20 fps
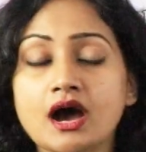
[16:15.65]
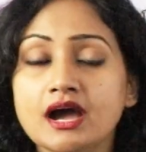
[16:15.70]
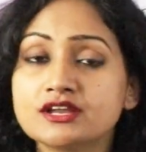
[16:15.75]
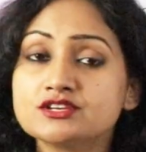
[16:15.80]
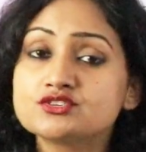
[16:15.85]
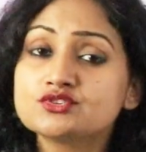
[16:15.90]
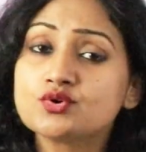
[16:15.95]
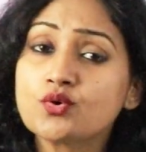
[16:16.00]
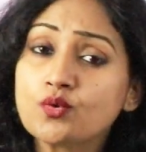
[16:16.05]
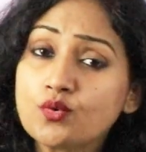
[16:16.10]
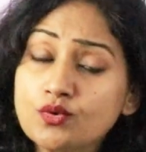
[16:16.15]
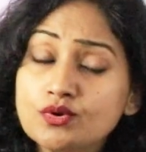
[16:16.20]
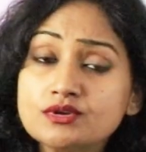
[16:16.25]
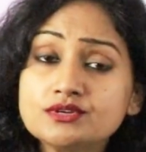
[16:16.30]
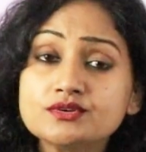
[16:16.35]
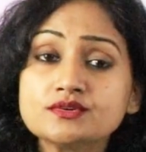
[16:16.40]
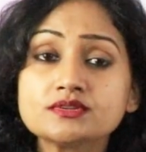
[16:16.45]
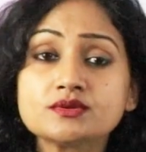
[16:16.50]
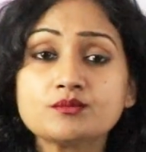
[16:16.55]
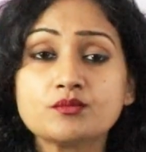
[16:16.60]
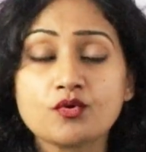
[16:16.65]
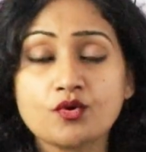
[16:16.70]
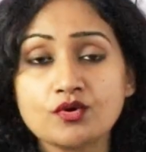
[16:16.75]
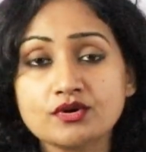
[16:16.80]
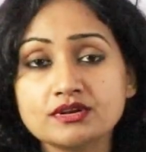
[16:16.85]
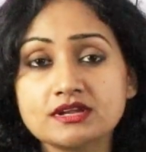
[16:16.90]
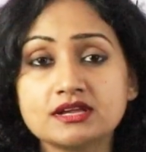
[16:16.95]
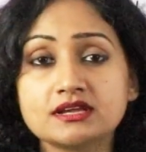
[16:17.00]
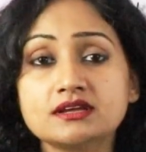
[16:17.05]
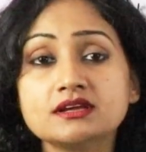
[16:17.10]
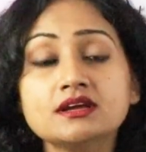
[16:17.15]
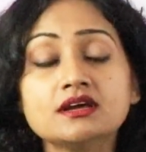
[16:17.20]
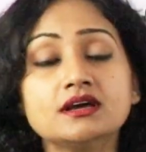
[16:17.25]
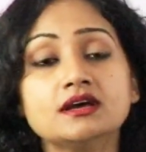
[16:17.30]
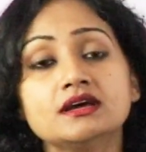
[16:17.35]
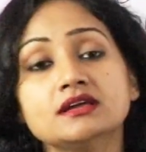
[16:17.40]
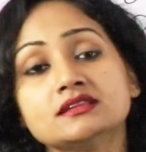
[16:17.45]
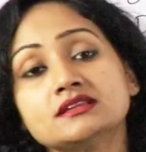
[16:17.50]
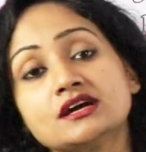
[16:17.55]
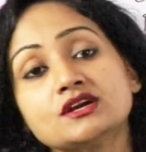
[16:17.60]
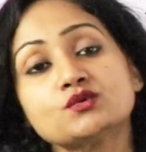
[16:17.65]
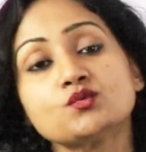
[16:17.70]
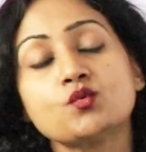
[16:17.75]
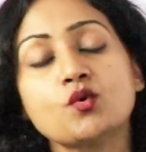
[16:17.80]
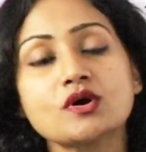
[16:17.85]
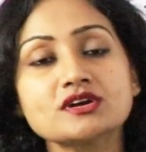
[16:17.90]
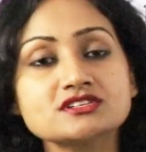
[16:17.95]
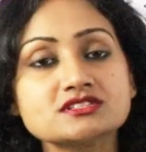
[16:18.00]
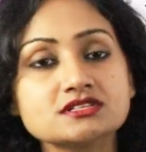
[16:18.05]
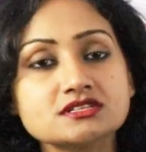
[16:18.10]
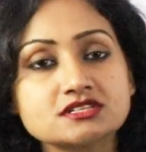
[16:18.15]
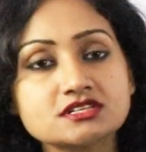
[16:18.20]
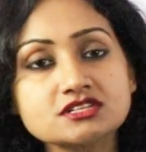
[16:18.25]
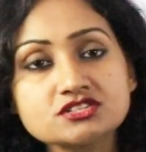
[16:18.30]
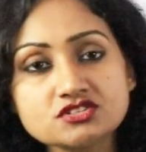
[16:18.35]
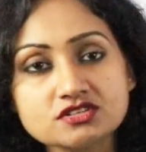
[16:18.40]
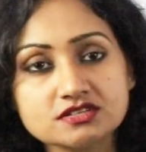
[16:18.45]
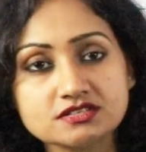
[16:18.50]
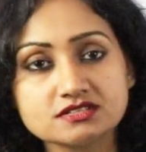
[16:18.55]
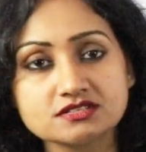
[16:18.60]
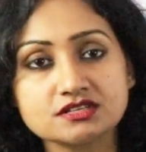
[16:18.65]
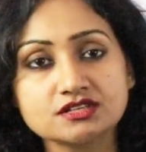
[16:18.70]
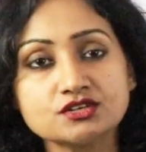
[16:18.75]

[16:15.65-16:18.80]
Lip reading: I told you in the morning that wash the dishes.